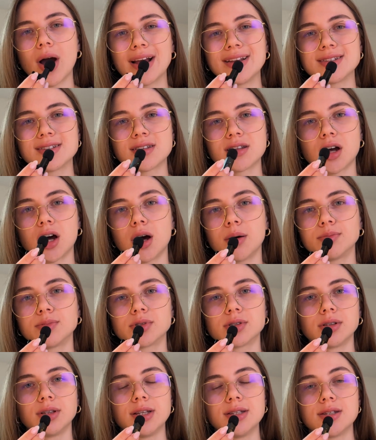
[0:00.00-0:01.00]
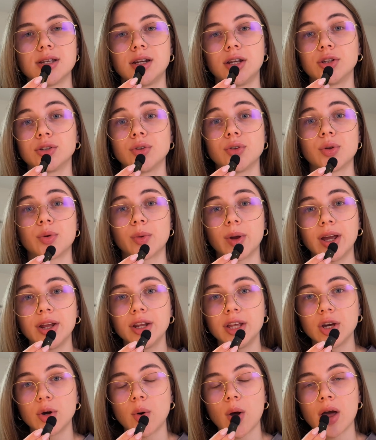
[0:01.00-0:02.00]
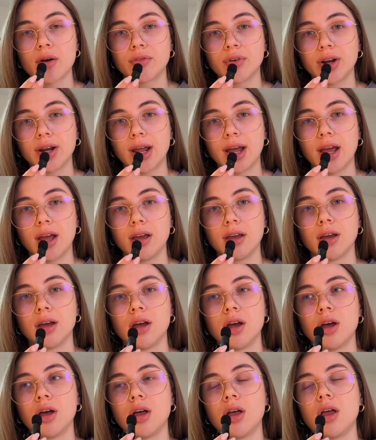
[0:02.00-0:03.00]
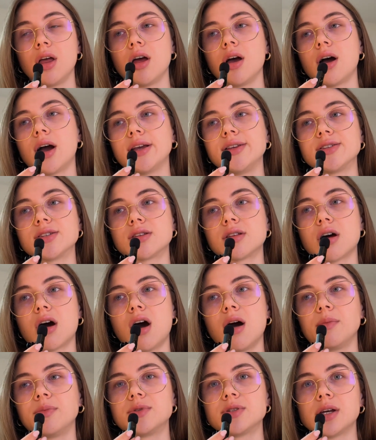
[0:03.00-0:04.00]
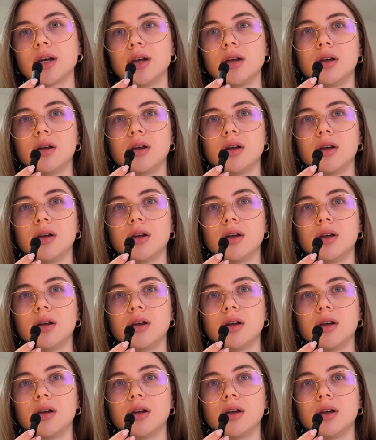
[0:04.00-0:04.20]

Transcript: I stopped listening to the radio every day. I stopped